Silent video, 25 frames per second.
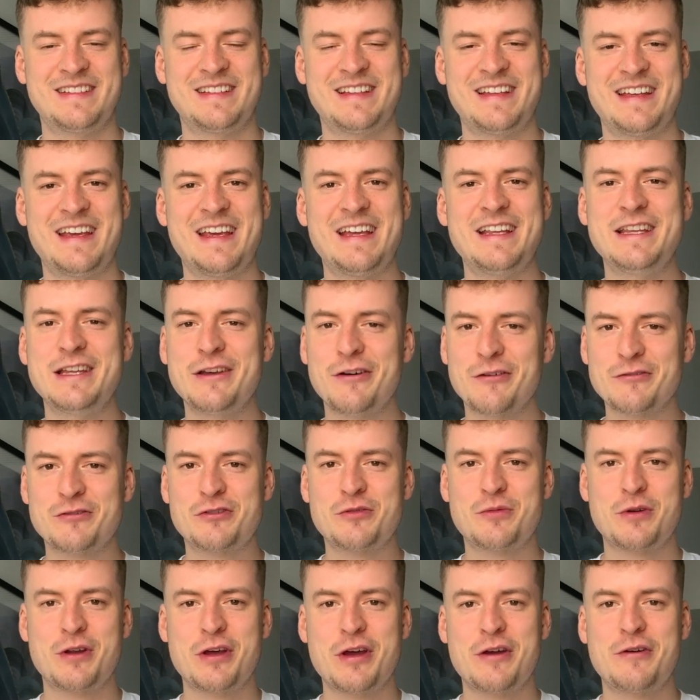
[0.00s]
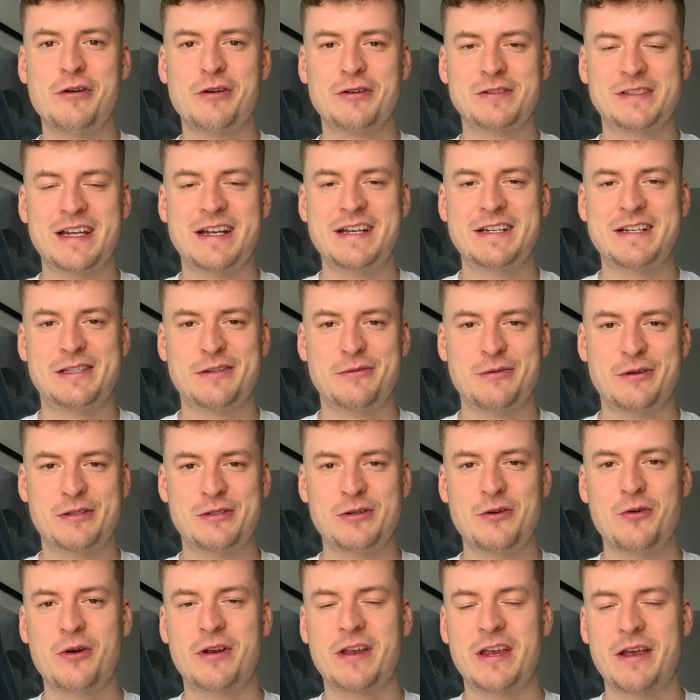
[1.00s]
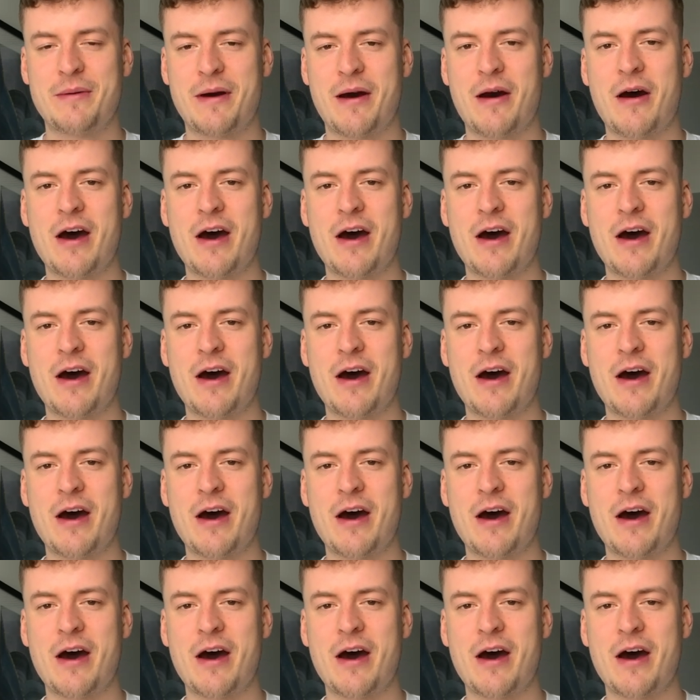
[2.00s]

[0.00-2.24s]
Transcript: In the entrepreneurial sense that we're talking about,